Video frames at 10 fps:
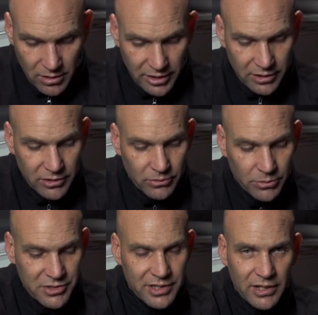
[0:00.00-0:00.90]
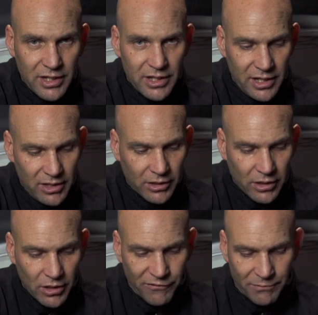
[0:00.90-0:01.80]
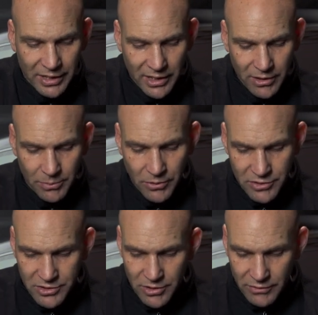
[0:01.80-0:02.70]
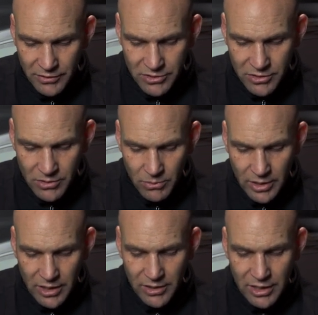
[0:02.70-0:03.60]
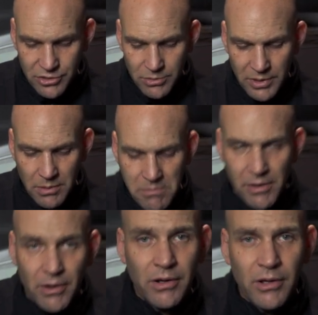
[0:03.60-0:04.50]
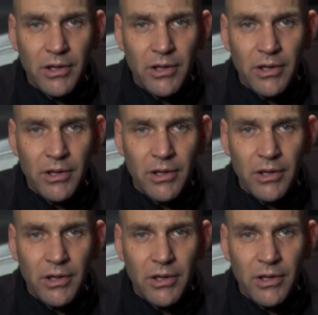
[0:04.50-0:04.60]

You can almost hear the glove picking up on the surface, where that should be a mirror,